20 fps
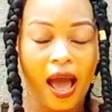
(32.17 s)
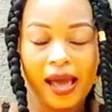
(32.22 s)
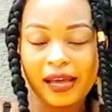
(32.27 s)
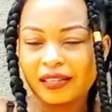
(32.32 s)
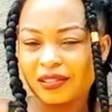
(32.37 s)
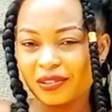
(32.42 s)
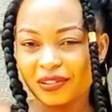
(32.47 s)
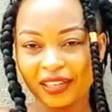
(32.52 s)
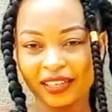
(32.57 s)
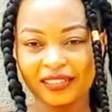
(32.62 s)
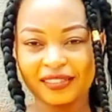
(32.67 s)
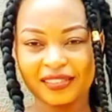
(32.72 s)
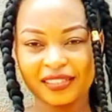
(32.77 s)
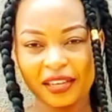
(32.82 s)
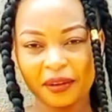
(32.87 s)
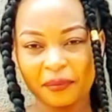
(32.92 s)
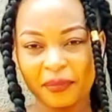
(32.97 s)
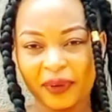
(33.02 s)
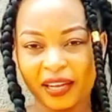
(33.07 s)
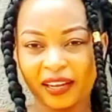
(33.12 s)
As you can
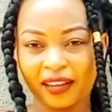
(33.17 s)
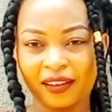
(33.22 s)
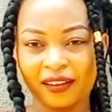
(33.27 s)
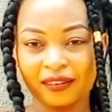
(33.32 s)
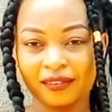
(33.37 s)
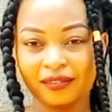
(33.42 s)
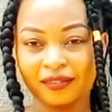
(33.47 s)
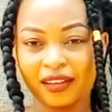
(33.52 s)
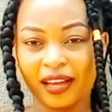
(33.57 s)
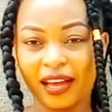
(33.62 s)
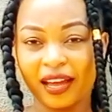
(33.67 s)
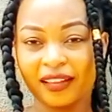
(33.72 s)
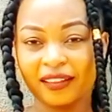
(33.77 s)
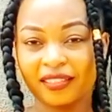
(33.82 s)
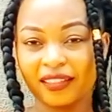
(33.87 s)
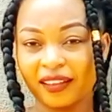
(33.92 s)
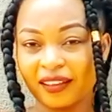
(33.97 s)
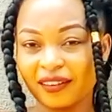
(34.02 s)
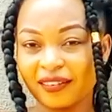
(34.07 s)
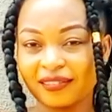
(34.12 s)
see me, I
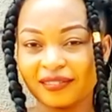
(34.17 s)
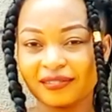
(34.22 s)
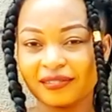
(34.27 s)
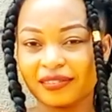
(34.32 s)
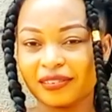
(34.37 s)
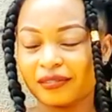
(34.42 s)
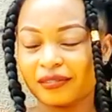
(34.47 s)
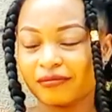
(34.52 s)
think,